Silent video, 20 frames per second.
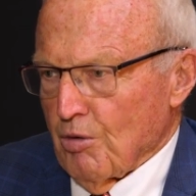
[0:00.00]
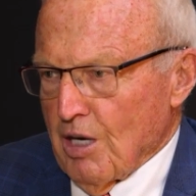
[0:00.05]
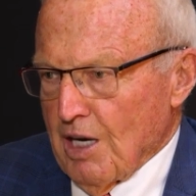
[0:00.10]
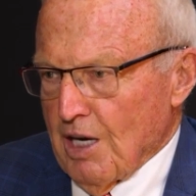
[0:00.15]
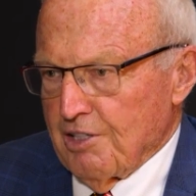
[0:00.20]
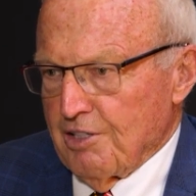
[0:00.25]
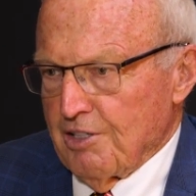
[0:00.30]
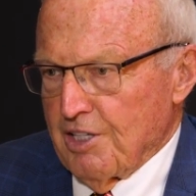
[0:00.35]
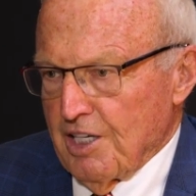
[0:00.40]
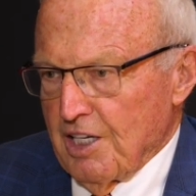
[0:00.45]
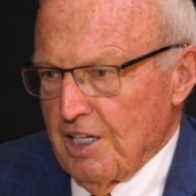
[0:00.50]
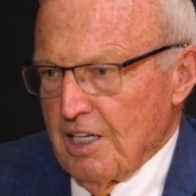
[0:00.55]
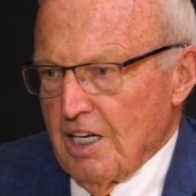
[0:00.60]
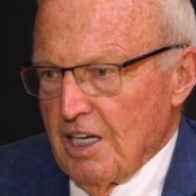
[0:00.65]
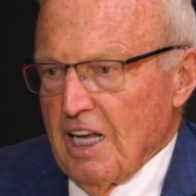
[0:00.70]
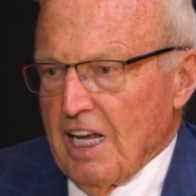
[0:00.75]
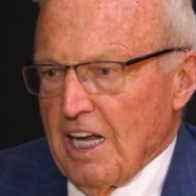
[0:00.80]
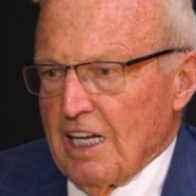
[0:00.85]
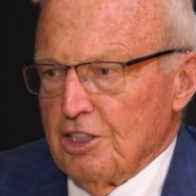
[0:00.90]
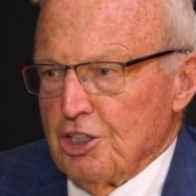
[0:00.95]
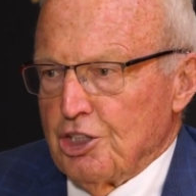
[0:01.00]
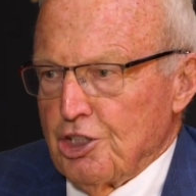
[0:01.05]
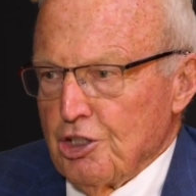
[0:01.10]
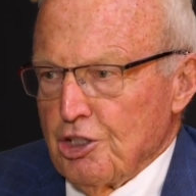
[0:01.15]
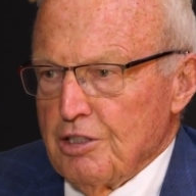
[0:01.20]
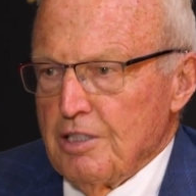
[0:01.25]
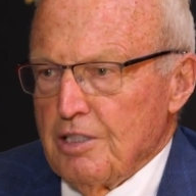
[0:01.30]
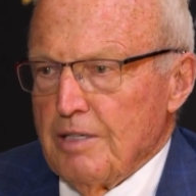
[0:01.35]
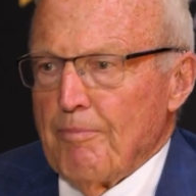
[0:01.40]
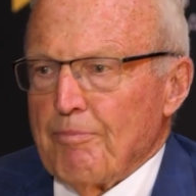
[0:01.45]
ID and
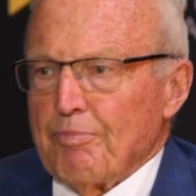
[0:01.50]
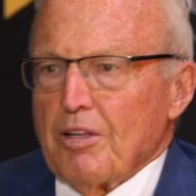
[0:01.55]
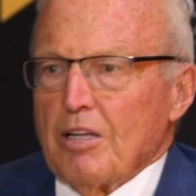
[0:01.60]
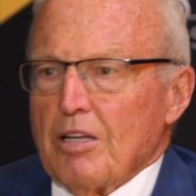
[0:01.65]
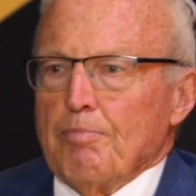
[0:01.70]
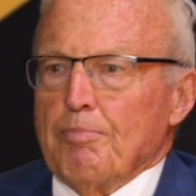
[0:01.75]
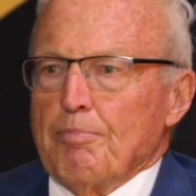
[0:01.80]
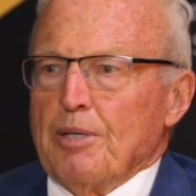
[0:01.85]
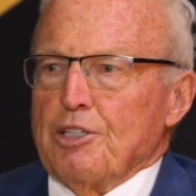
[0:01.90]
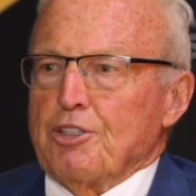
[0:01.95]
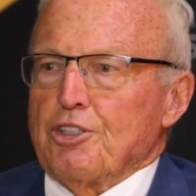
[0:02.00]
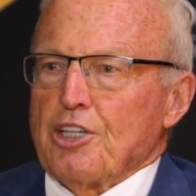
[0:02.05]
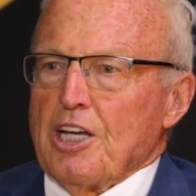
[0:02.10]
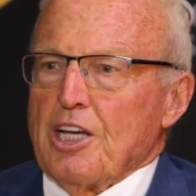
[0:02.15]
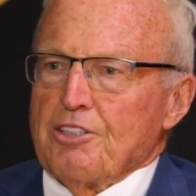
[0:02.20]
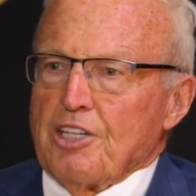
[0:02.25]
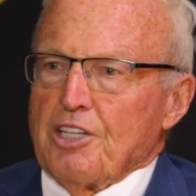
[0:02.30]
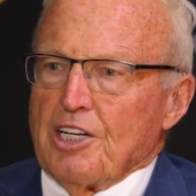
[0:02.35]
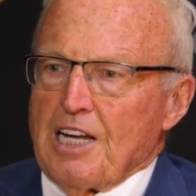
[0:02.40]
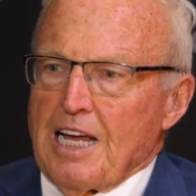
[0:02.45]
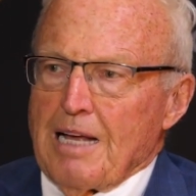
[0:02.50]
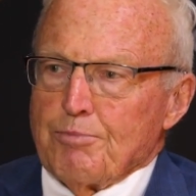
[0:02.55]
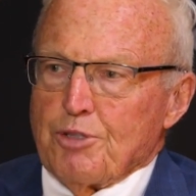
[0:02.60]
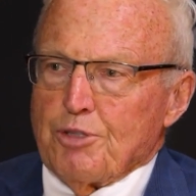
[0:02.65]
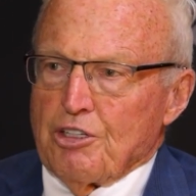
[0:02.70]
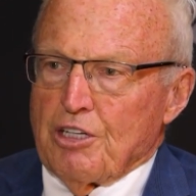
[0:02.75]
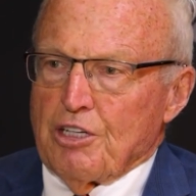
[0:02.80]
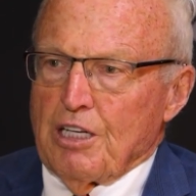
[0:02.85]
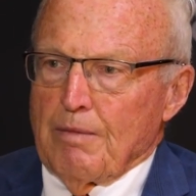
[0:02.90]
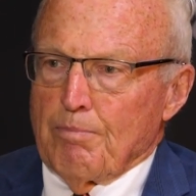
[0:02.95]
shouldn't be sent an
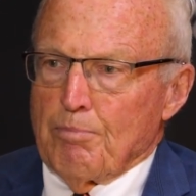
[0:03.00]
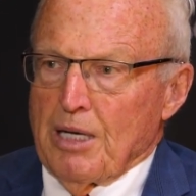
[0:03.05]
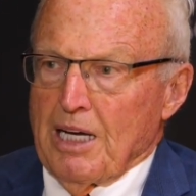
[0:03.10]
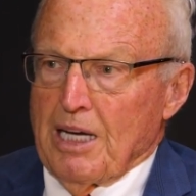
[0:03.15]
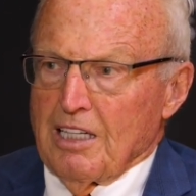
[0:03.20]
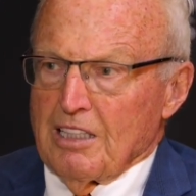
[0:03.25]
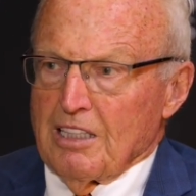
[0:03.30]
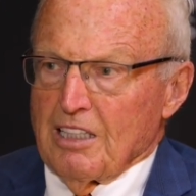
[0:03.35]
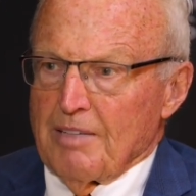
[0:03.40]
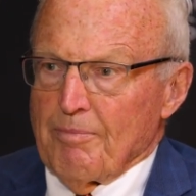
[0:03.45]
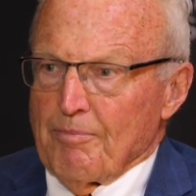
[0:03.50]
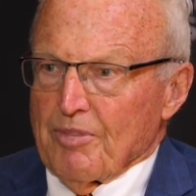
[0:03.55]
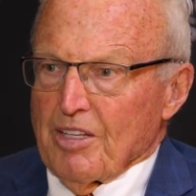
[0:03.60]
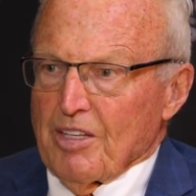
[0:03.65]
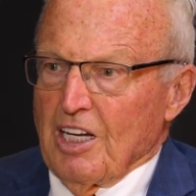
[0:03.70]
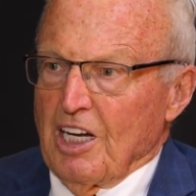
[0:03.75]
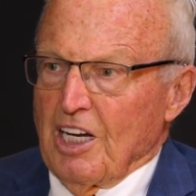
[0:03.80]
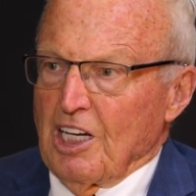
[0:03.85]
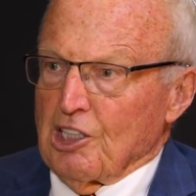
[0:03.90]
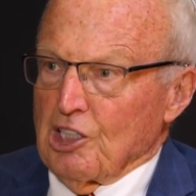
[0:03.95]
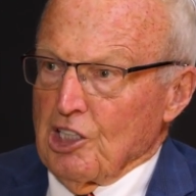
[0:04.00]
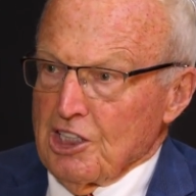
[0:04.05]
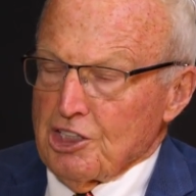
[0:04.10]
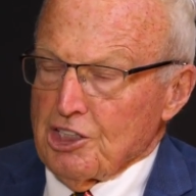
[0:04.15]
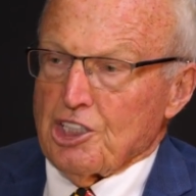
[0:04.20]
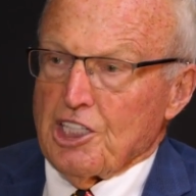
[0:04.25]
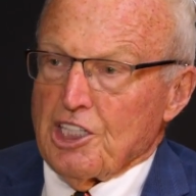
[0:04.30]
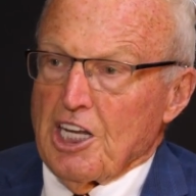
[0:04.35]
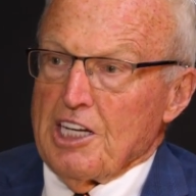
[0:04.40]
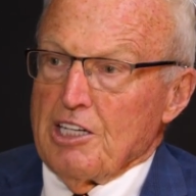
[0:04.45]
absentee ballot
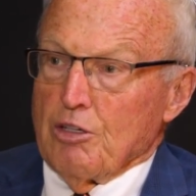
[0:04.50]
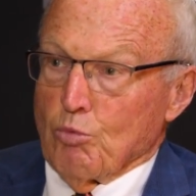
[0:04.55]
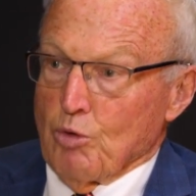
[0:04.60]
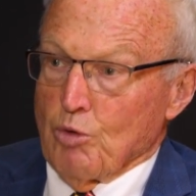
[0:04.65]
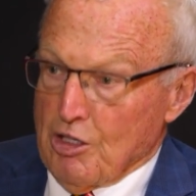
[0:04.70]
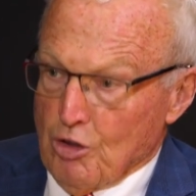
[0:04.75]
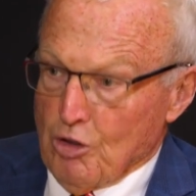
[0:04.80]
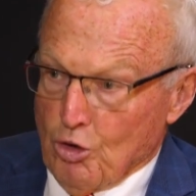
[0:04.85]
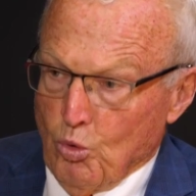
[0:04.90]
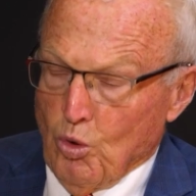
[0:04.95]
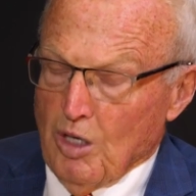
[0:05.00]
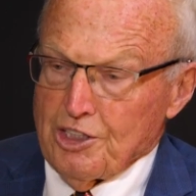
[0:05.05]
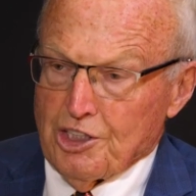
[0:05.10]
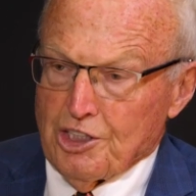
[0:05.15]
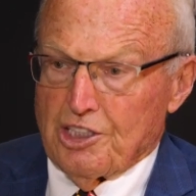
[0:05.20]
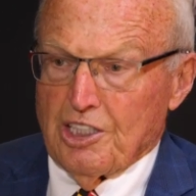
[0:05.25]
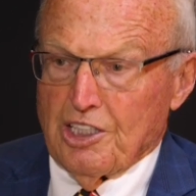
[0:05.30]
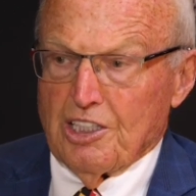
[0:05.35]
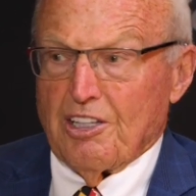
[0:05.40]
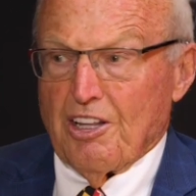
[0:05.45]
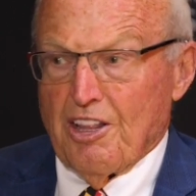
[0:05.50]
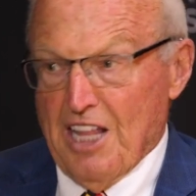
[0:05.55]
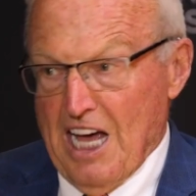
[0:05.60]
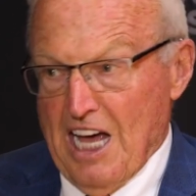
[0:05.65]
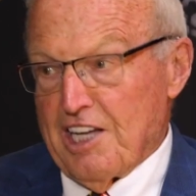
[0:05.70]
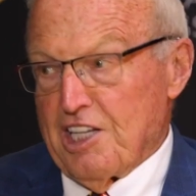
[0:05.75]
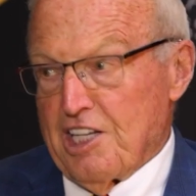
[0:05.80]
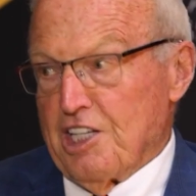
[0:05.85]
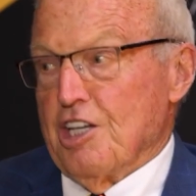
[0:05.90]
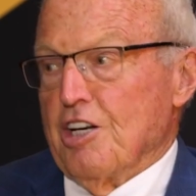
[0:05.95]
unless they request it
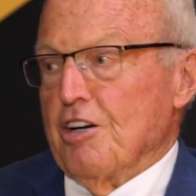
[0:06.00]
that year.